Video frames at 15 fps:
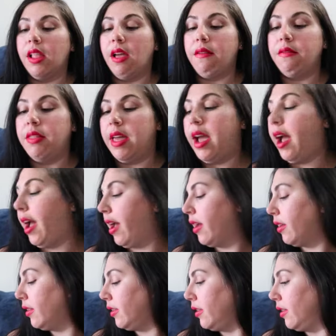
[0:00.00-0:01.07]
love
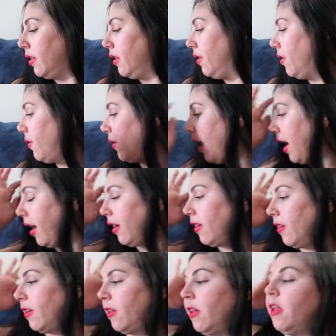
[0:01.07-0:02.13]
that. Okay,
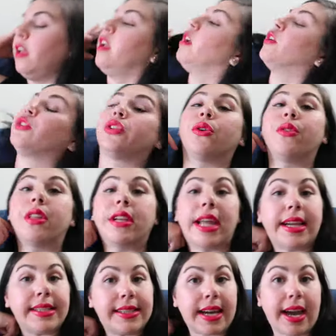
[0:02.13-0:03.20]
so the
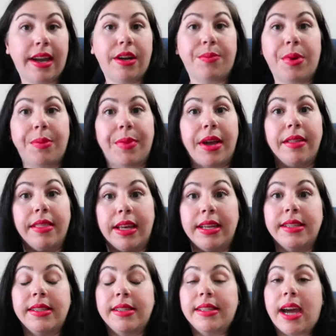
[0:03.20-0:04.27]
next item on my
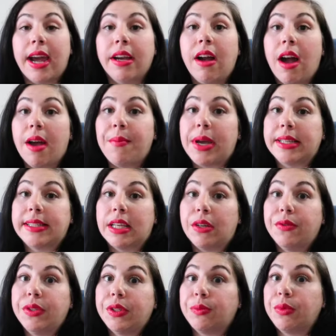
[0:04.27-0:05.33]
list, I got
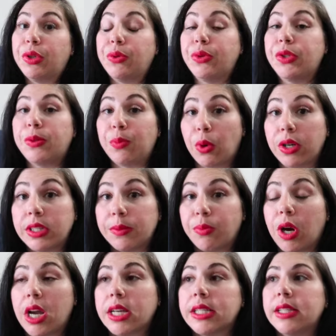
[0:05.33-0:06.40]
myself some new sports
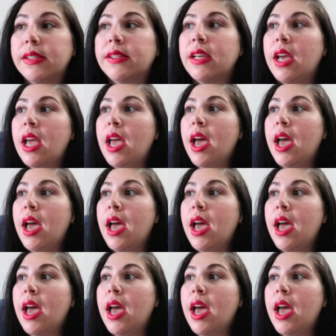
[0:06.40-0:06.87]
bras.